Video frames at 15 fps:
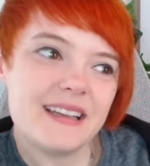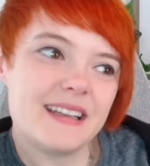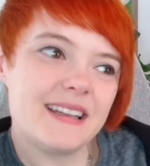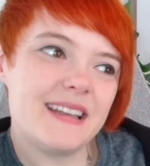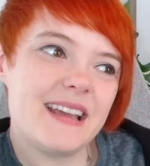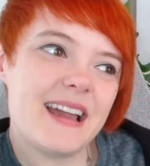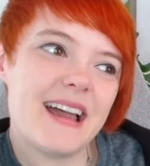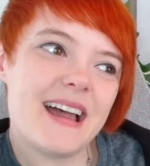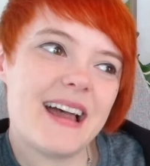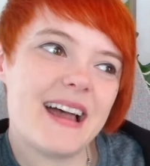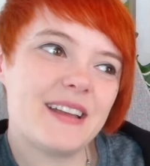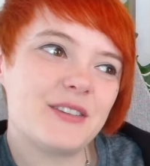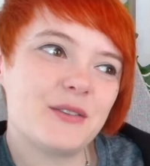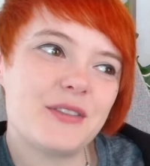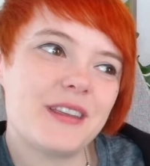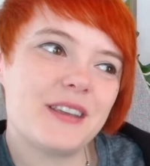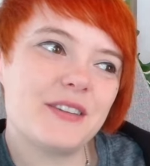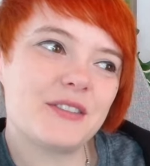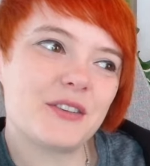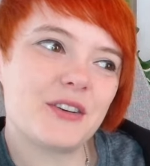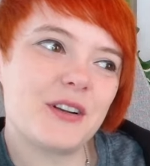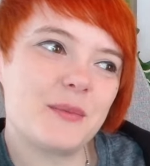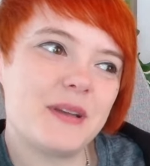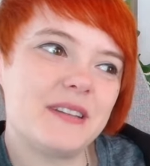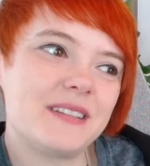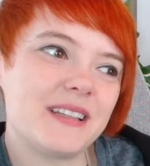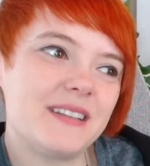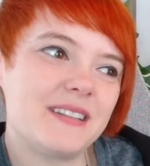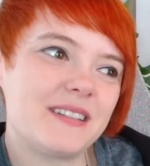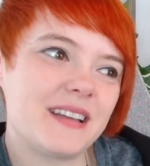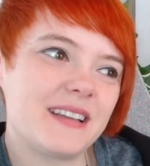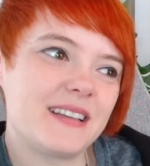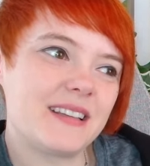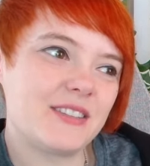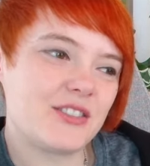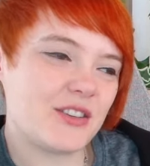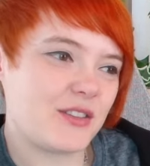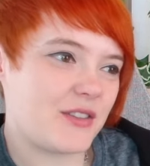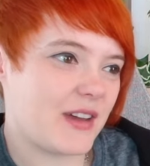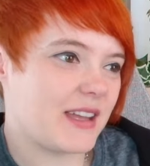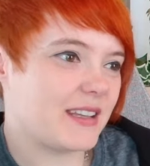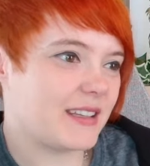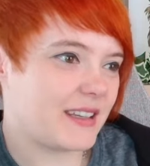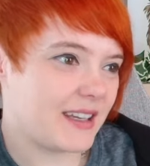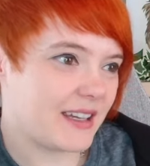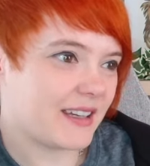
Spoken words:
Yeah, I don't think these are going to be as in sync as you think.